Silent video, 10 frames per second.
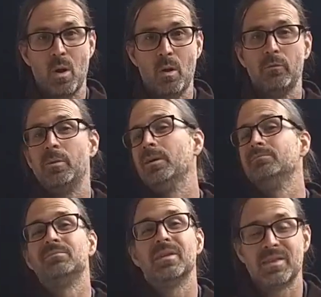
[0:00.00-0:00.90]
off,
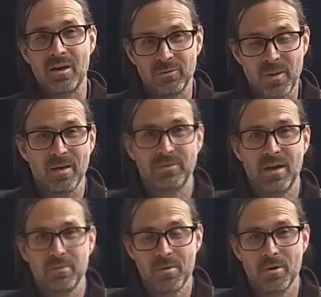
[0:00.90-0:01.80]
but 1,000 miles
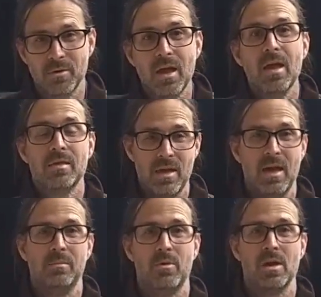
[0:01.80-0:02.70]
down the road, the
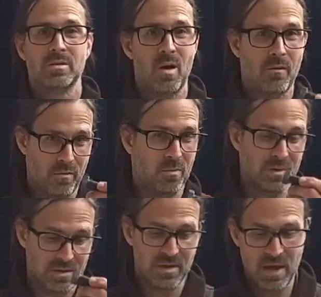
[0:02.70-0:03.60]
head breaks off. Well,
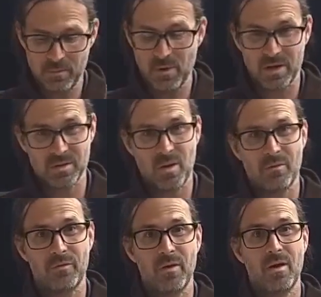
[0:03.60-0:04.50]
once this head breaks
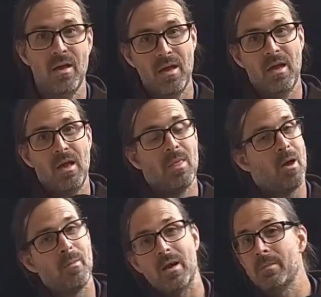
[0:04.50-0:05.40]
off, the
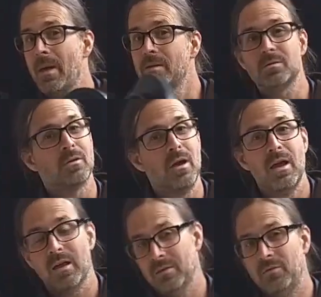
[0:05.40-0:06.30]
harmonic balancer
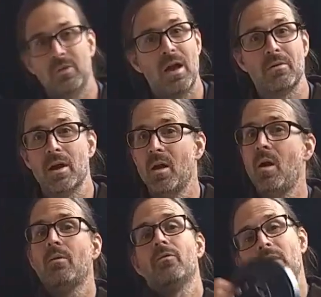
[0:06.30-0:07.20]
can fly right
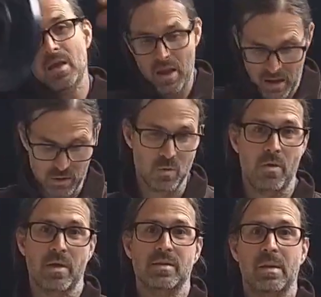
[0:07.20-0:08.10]
off and do
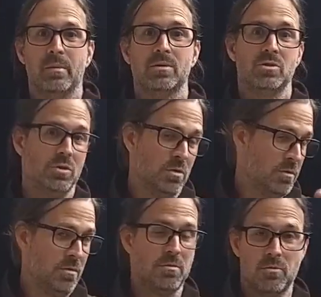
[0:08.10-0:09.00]
all that damage to
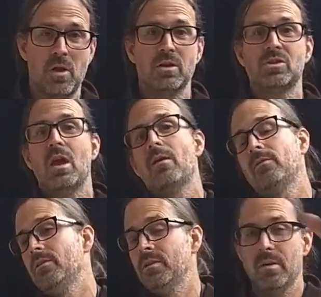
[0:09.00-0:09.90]
your crankshaft
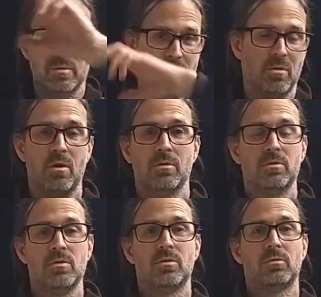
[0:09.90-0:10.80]
and all the damage
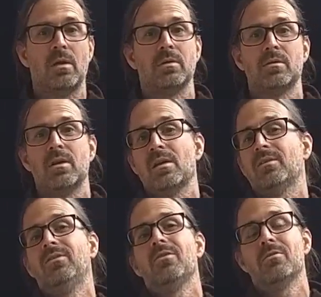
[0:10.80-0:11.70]
to the surrounding things.
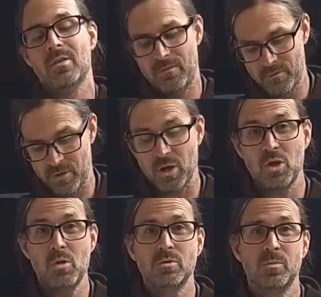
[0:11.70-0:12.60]
So you're left with a
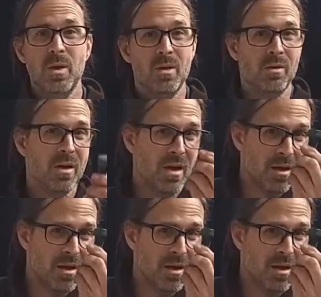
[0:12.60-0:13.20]
huge bill